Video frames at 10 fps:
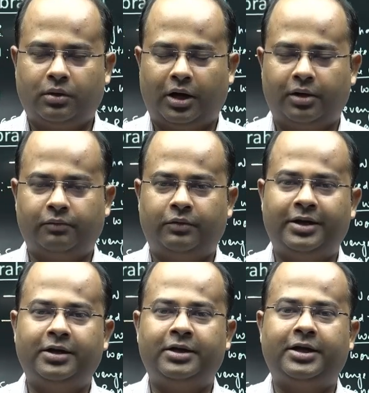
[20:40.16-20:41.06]

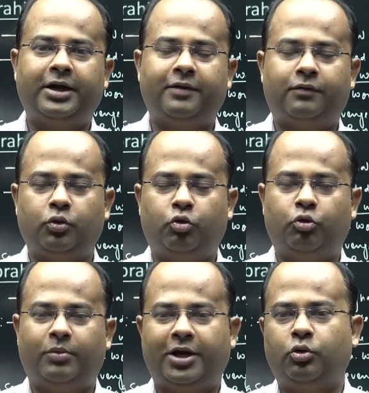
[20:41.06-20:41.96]

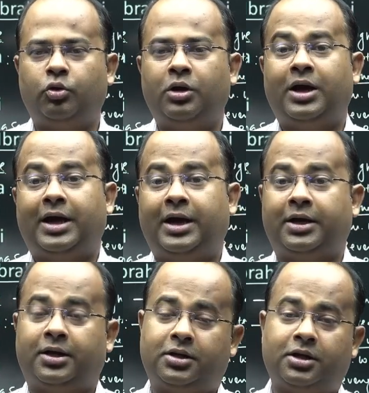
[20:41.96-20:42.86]
Humayun, and
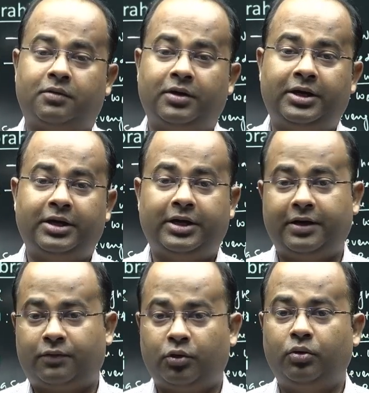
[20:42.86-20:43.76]
another one he
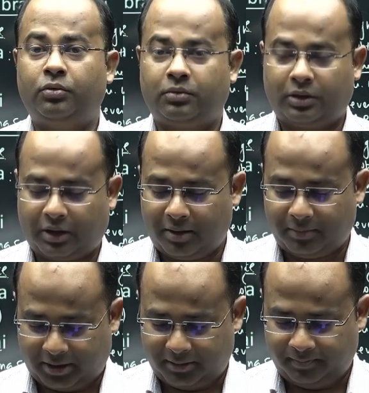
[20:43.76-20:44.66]
gave to
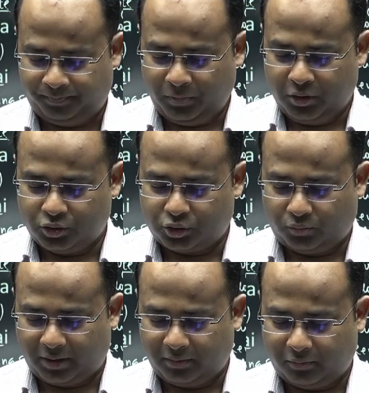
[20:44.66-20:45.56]
Kamran. So
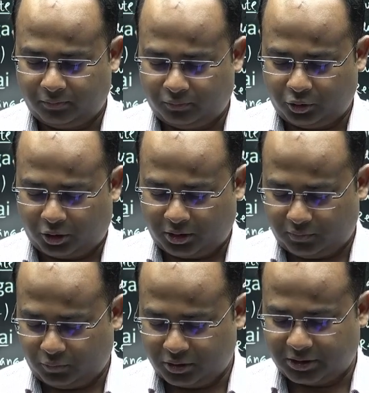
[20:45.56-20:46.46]
one daughter
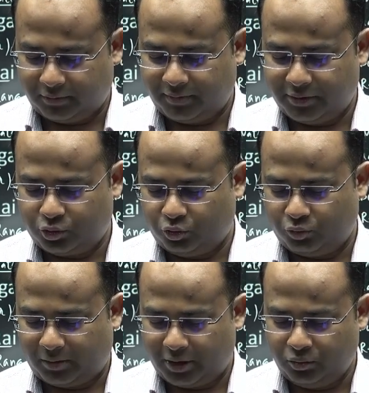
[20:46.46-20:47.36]
was given to
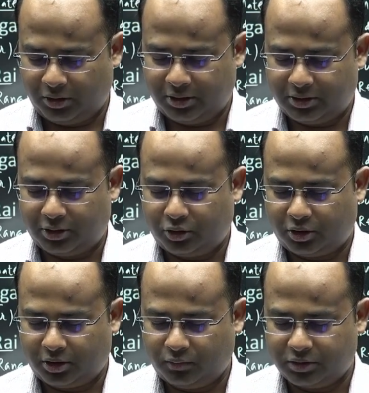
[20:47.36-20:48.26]
Humayun, another
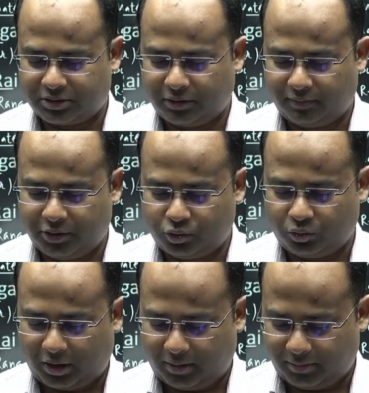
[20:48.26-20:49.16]
daughter was given to
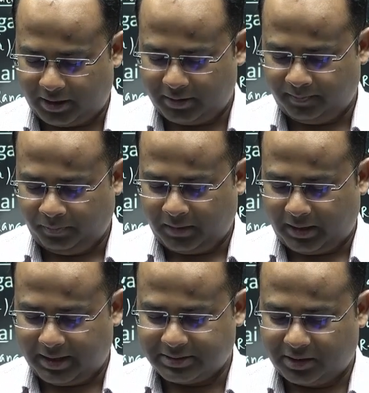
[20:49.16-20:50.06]
Kamran
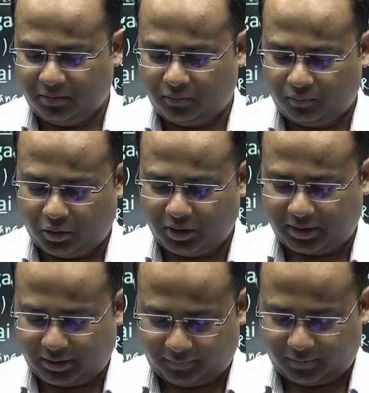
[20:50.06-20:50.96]
as a war
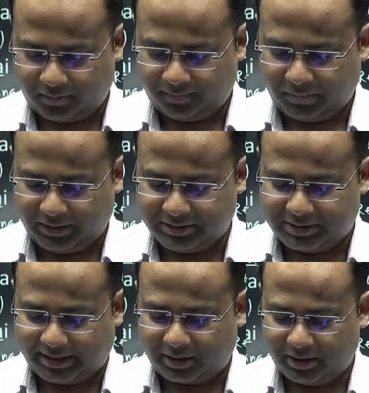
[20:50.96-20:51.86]
gift. Is
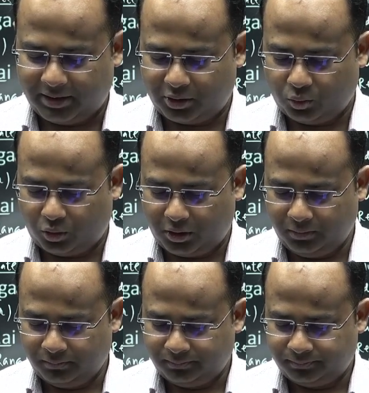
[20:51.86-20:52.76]
that clear to all?